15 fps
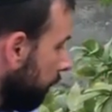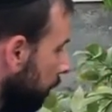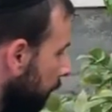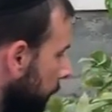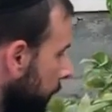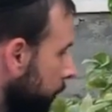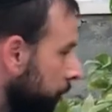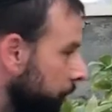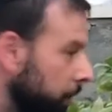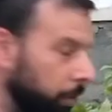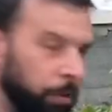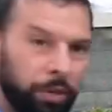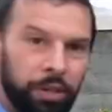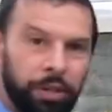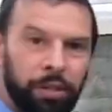Number two,
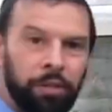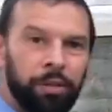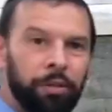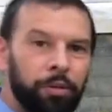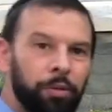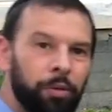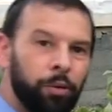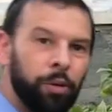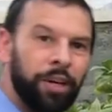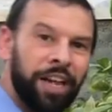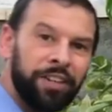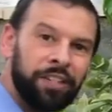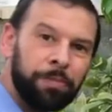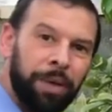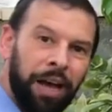Uri
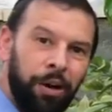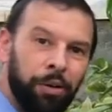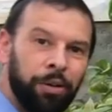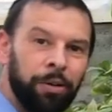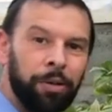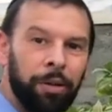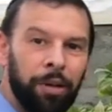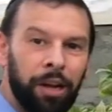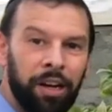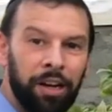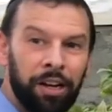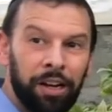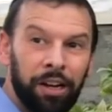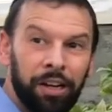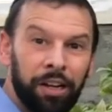asked about
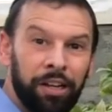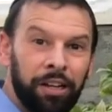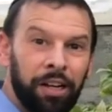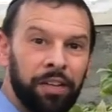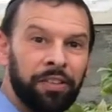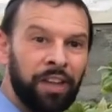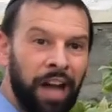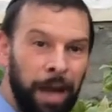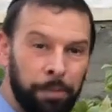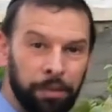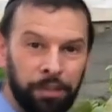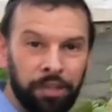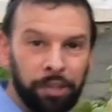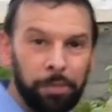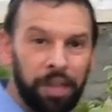a timer
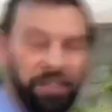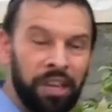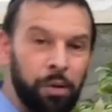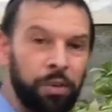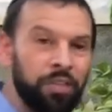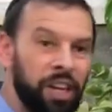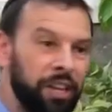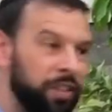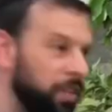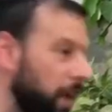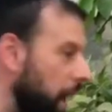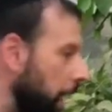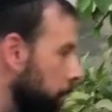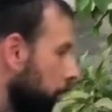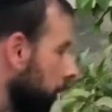system. Let's say you set a
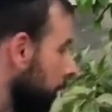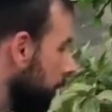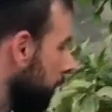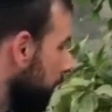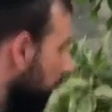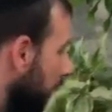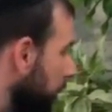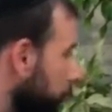timer on